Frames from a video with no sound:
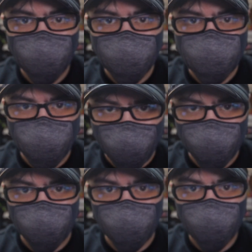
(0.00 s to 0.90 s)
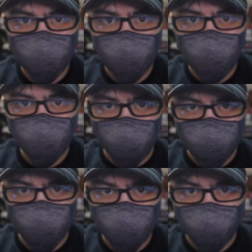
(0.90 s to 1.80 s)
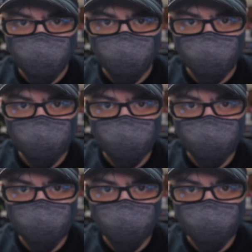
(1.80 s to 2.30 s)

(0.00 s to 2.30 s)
is better than perfection.